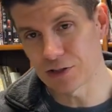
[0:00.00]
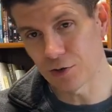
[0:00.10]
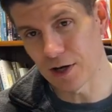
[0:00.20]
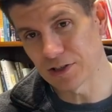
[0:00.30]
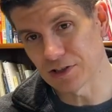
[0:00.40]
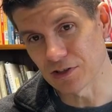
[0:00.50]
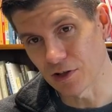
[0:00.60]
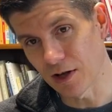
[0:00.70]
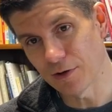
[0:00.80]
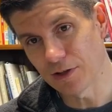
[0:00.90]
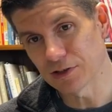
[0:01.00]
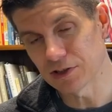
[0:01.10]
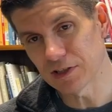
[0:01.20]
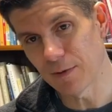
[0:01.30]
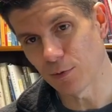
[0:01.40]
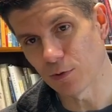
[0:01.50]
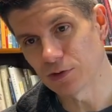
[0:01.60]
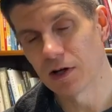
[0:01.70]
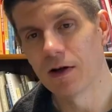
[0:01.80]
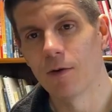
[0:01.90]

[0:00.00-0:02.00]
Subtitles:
Christ is loving his disciples